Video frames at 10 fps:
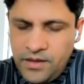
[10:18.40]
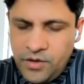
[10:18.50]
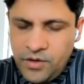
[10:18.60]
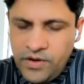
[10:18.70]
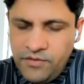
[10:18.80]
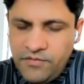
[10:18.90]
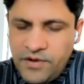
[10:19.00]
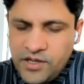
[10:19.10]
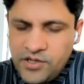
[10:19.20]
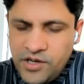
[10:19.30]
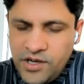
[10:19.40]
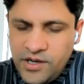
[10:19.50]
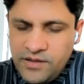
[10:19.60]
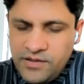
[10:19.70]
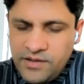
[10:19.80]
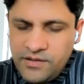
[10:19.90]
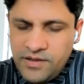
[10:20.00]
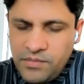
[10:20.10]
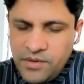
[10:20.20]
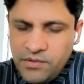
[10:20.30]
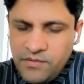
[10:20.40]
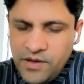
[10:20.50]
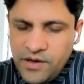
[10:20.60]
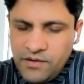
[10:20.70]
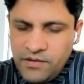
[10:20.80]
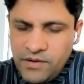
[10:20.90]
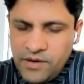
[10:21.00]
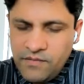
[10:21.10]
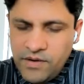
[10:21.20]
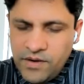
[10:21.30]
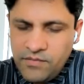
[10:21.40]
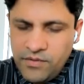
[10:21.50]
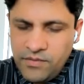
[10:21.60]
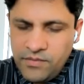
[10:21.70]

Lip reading: How very fragile and susceptible we are at one level.